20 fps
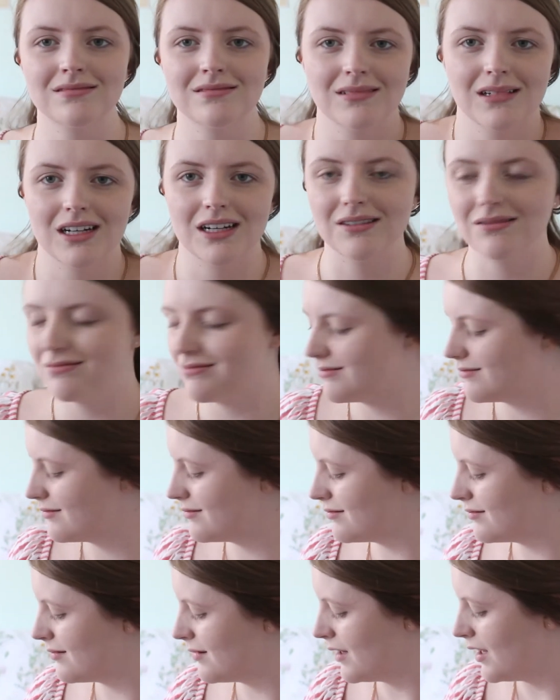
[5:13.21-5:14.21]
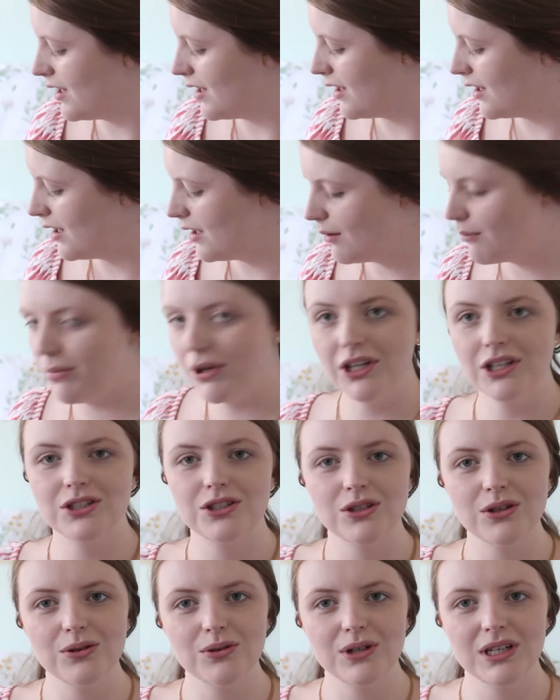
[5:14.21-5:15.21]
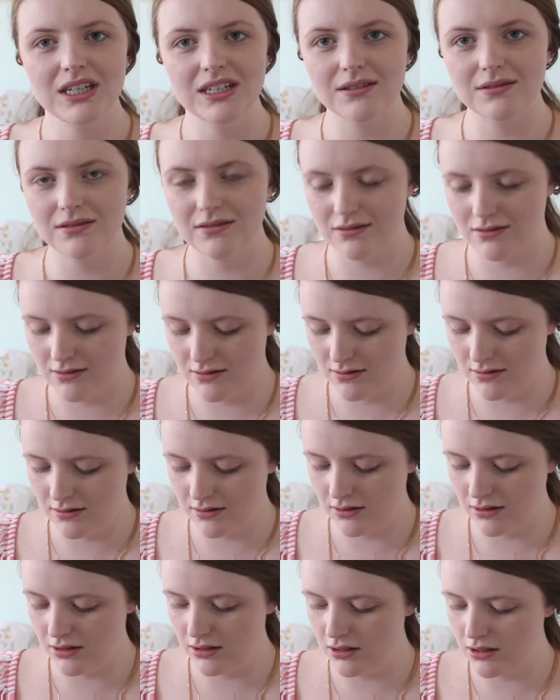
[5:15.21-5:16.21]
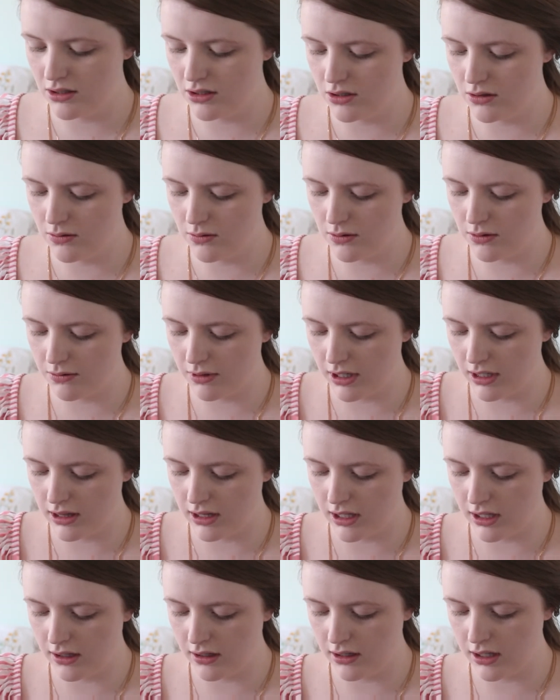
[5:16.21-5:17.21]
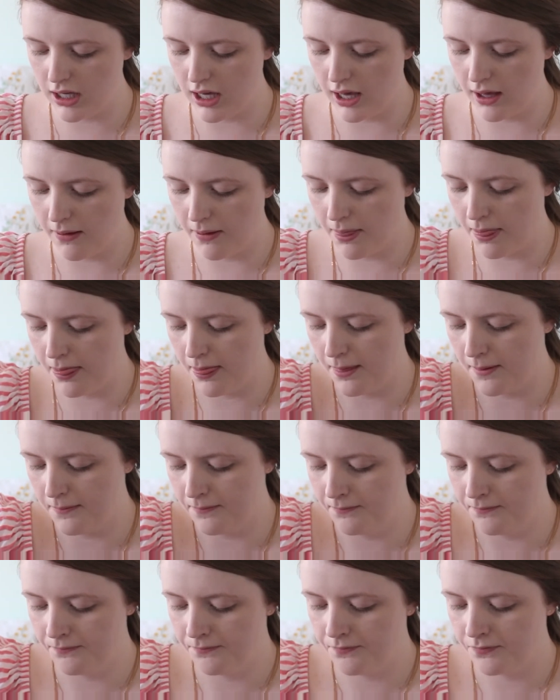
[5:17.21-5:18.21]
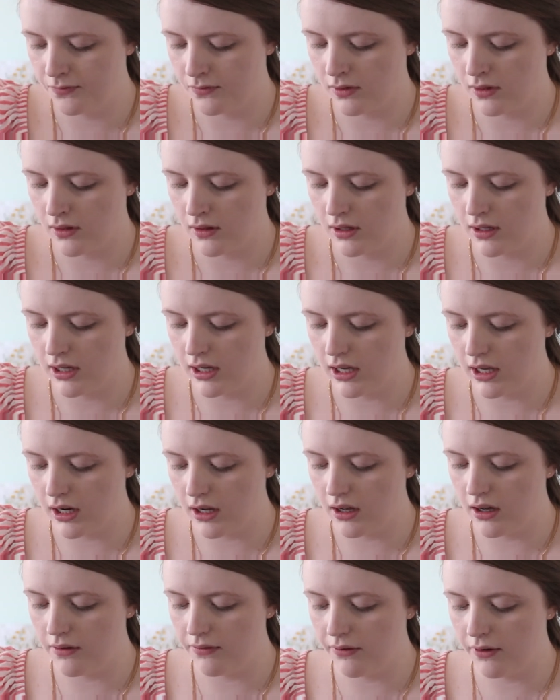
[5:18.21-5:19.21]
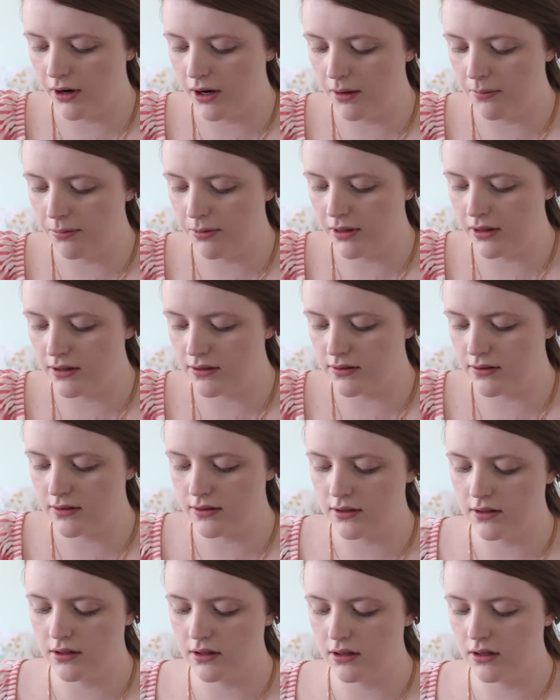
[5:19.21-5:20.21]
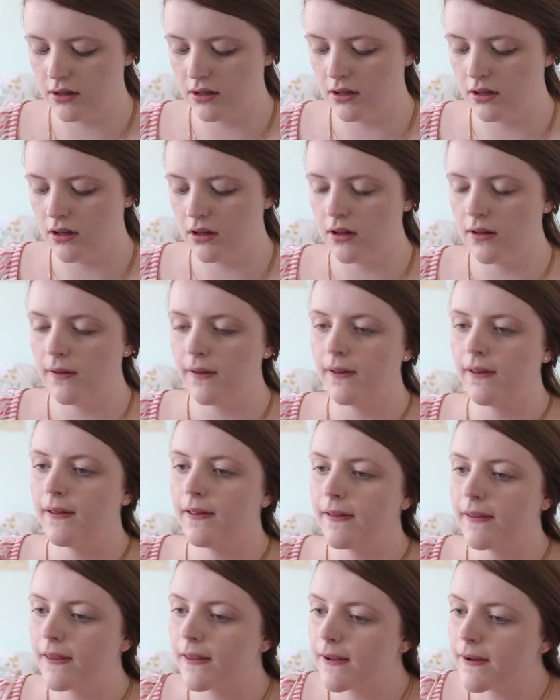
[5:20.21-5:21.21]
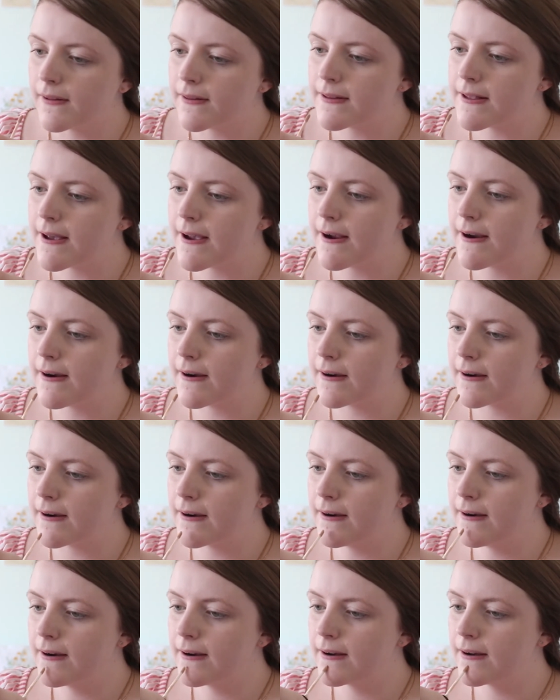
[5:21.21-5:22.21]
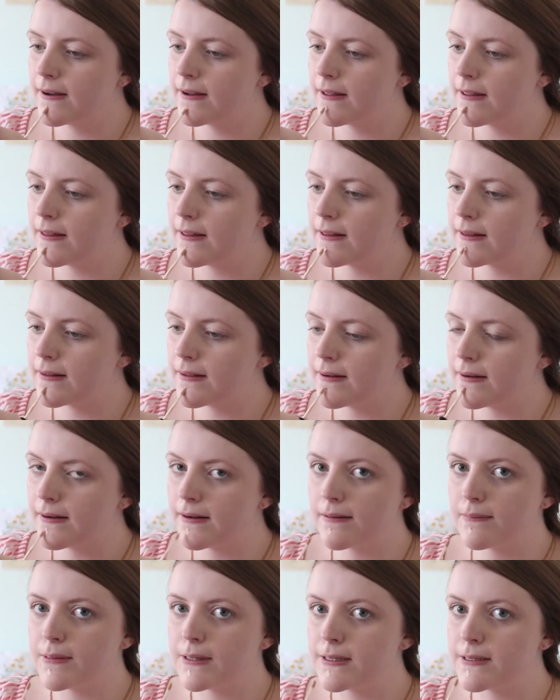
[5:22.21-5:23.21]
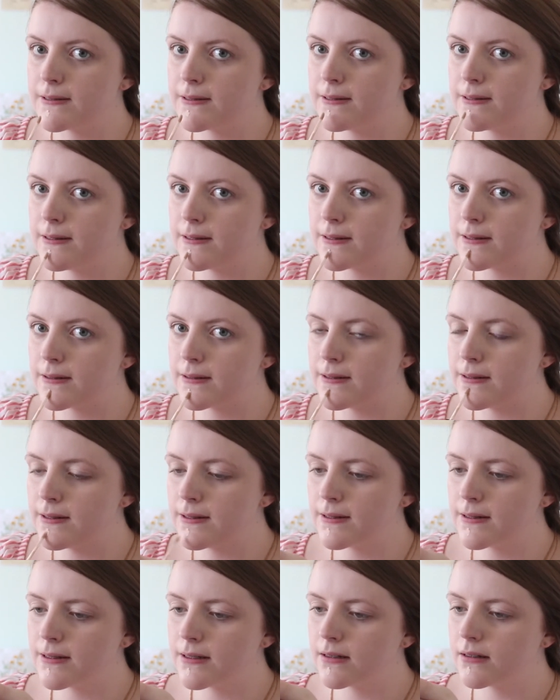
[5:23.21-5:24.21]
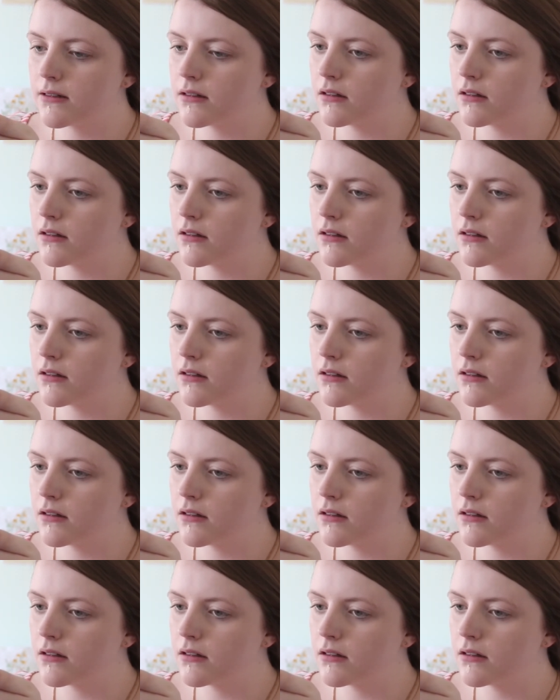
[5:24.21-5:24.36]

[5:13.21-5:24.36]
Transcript: You know. But you do the right thing. Okay. I gotta cover up this little terror that's under my chin this week.